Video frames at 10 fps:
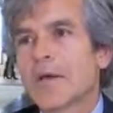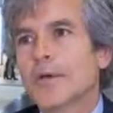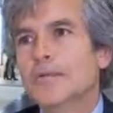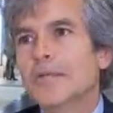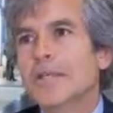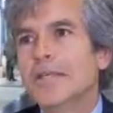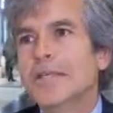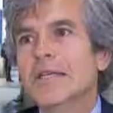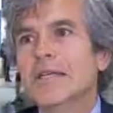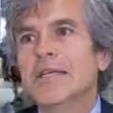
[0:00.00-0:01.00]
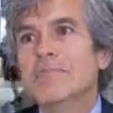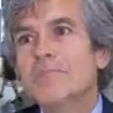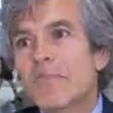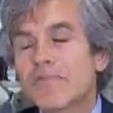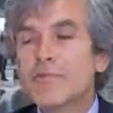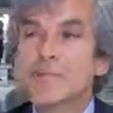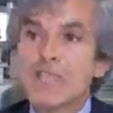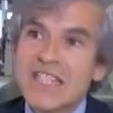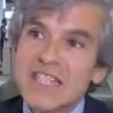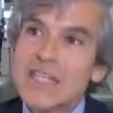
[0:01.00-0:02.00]
on the
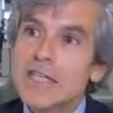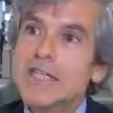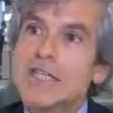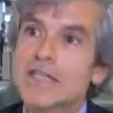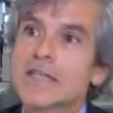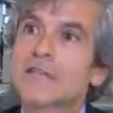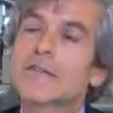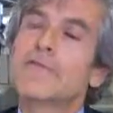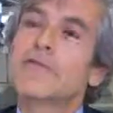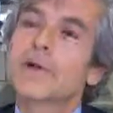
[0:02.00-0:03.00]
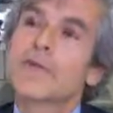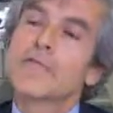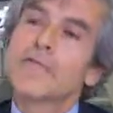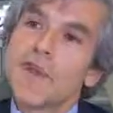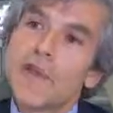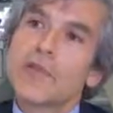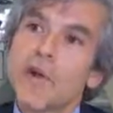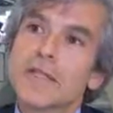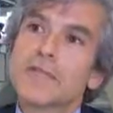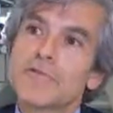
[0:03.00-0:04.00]
different diseases that if you are not very
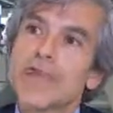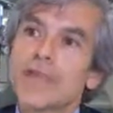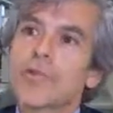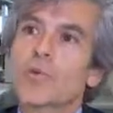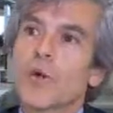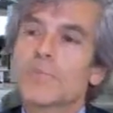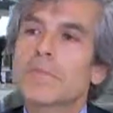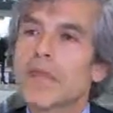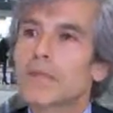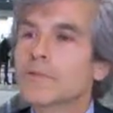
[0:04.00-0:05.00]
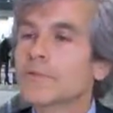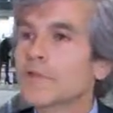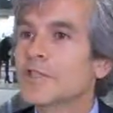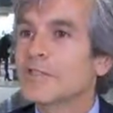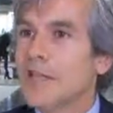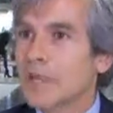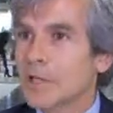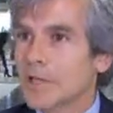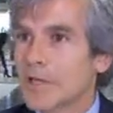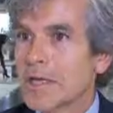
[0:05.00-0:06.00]
well trained, you won't be able to
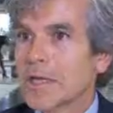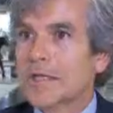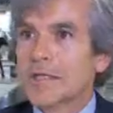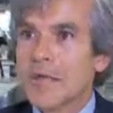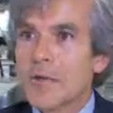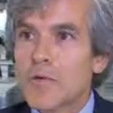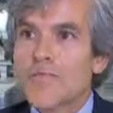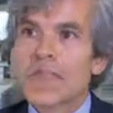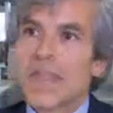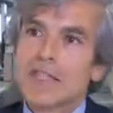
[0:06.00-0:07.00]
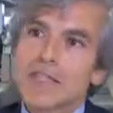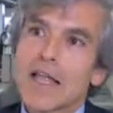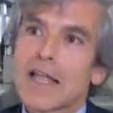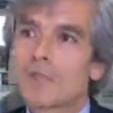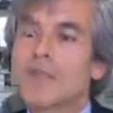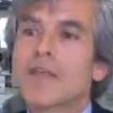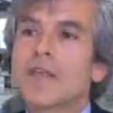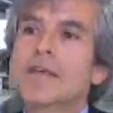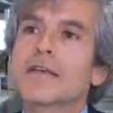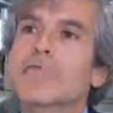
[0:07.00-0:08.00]
distinguish. So it's like
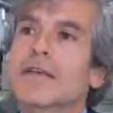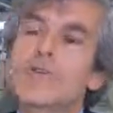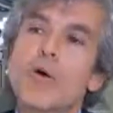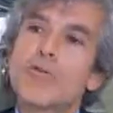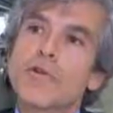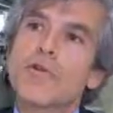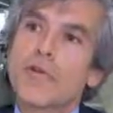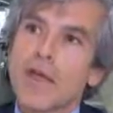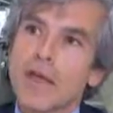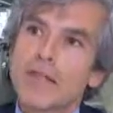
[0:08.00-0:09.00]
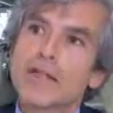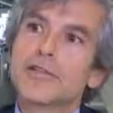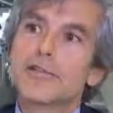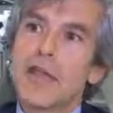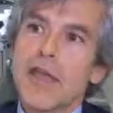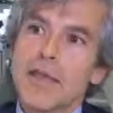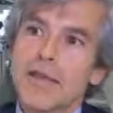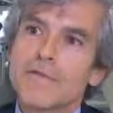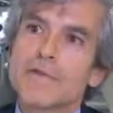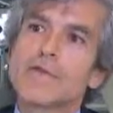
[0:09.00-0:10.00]
reading a radiography, an X-ray.
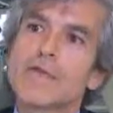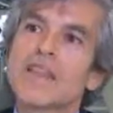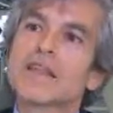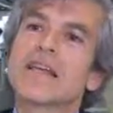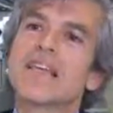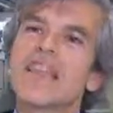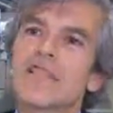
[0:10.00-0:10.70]
If you read an